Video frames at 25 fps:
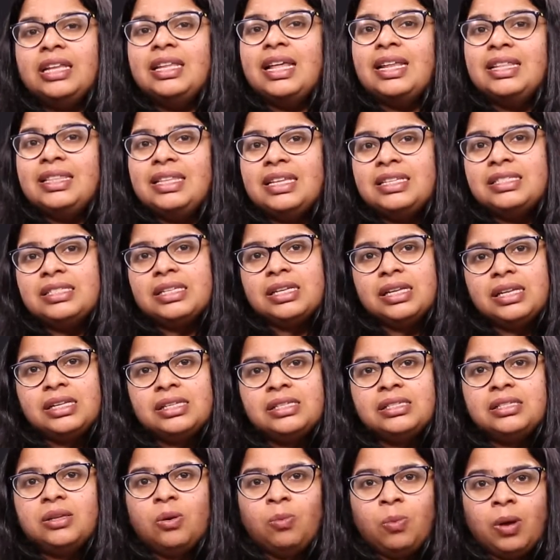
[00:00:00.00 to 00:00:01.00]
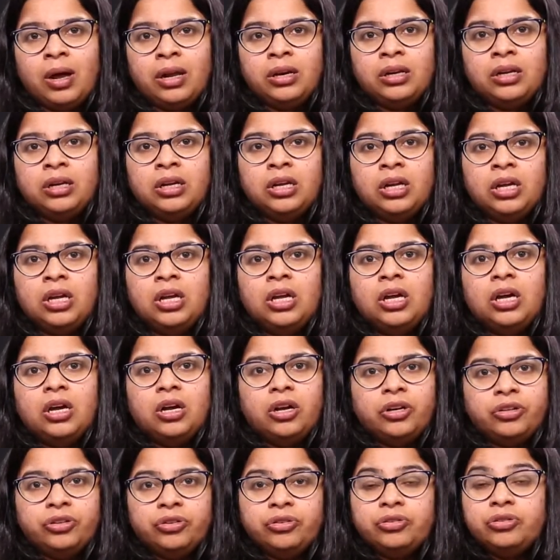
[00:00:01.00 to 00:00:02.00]
then this is the one
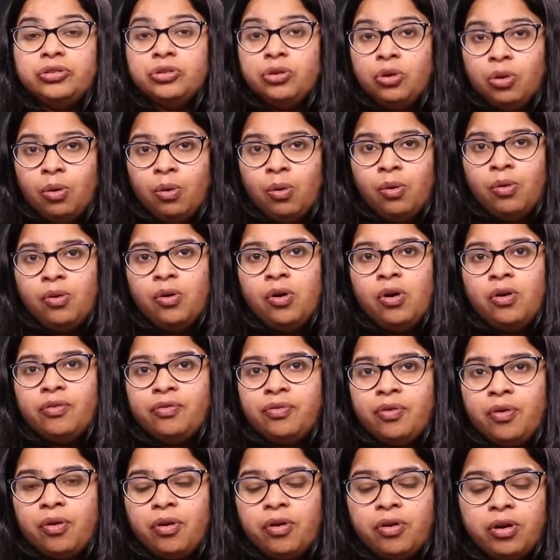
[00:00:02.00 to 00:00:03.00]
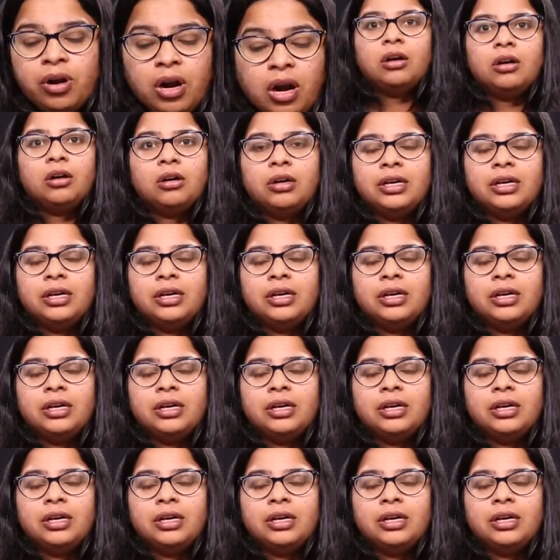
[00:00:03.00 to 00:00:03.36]
to go for.